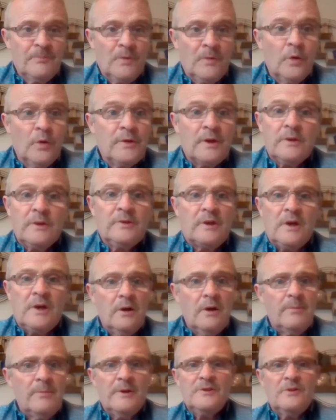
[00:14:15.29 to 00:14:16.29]
Oh, the
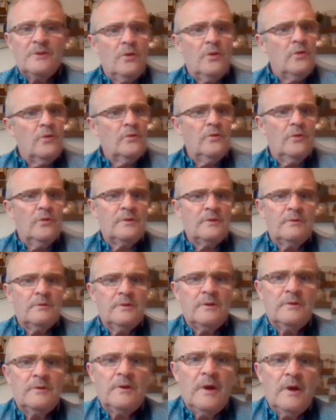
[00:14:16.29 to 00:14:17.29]
Cowboys, no,
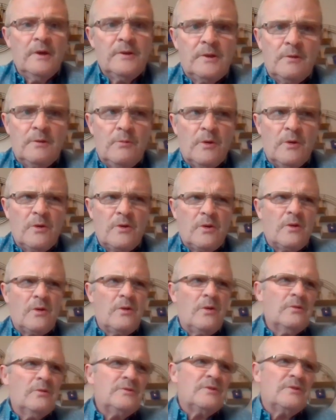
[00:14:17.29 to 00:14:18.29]
they were
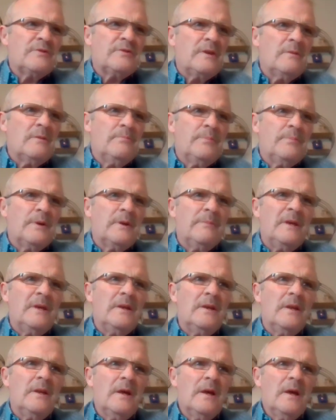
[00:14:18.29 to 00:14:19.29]
country, but I
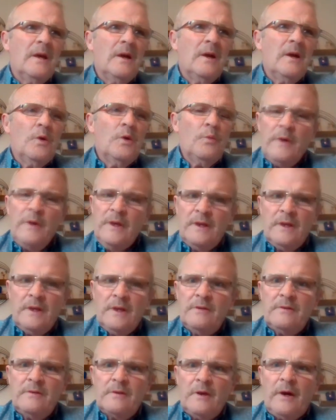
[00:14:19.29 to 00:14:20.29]
mean,
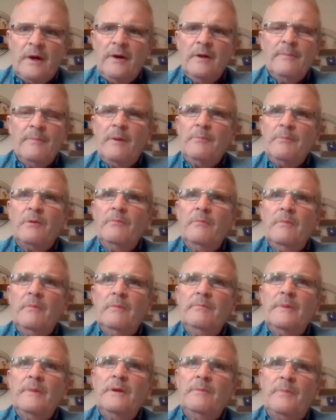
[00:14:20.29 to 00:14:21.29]
I remember
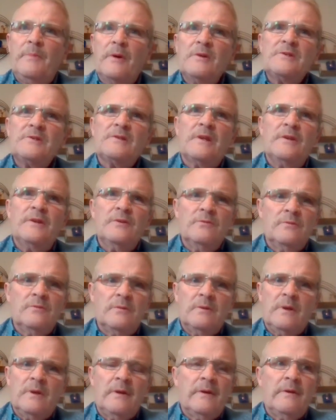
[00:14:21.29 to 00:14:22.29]
me personally
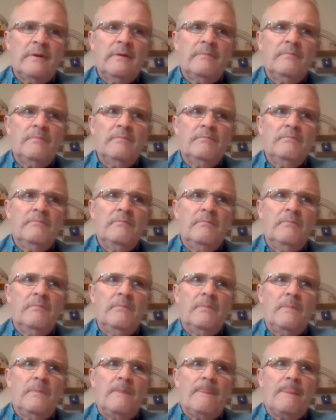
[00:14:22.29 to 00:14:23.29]
doing the
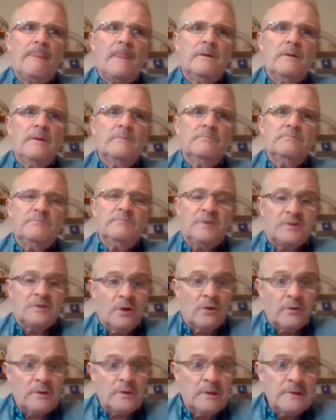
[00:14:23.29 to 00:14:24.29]

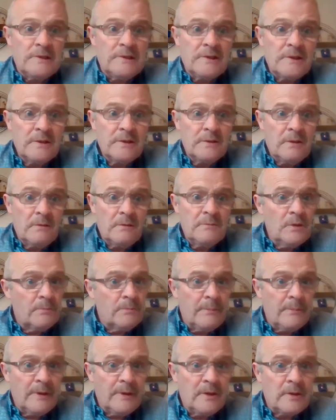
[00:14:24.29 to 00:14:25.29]
Turtles,
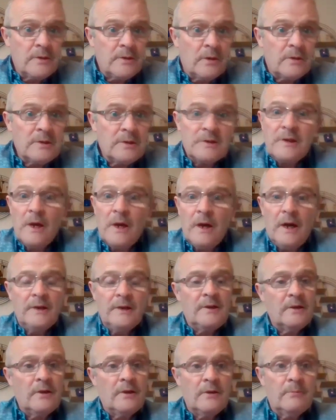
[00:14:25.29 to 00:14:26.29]
number by the Turtles. I
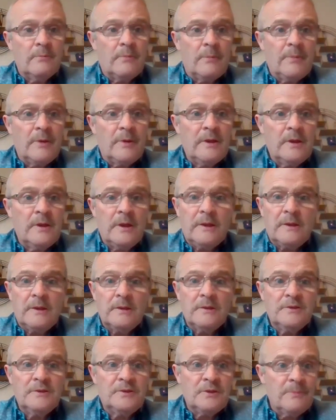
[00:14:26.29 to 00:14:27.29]
did a number by
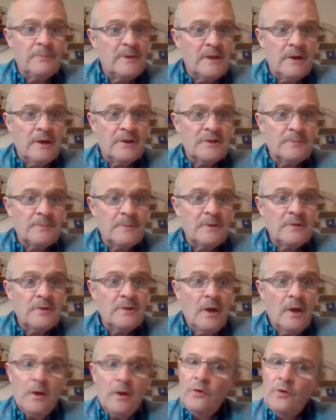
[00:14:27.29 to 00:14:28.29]
Little Jimmy Osmond.
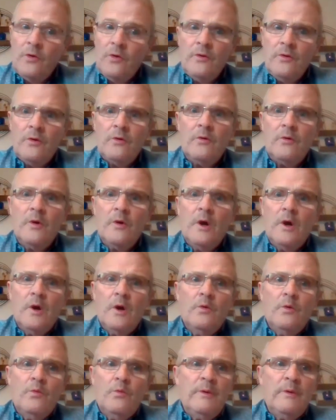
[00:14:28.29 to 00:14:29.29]
No,
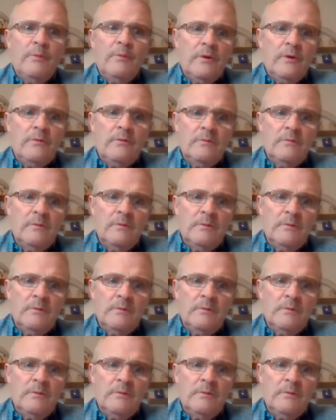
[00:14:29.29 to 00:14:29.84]
we were